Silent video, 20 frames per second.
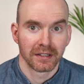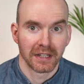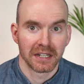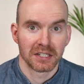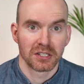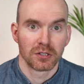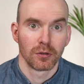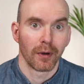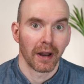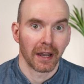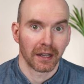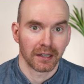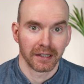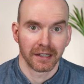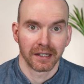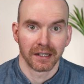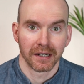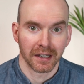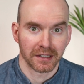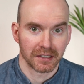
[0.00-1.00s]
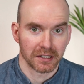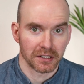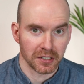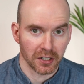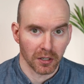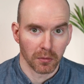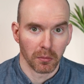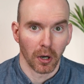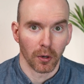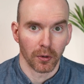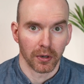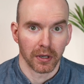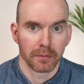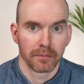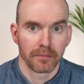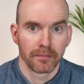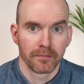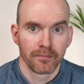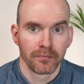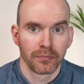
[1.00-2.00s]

that is directly connected to your modem.